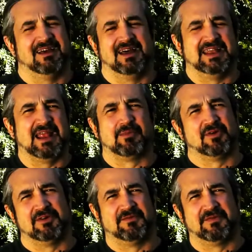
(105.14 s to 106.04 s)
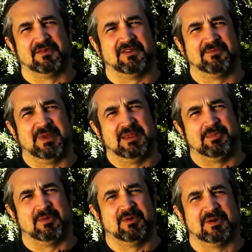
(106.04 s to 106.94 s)
a neighborhood full of
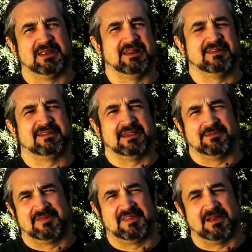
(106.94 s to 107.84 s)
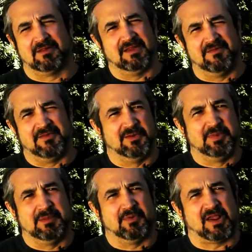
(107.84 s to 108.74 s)
people and it seems that only a few people